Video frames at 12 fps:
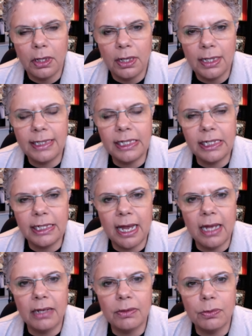and sit
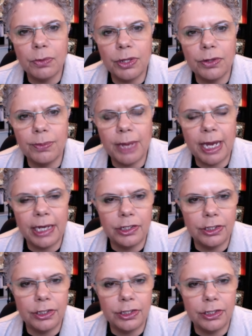down with the
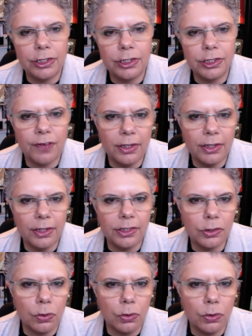pages of
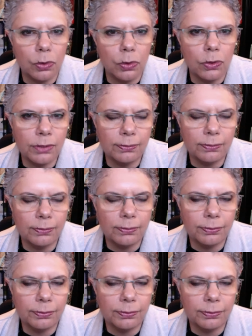other scores.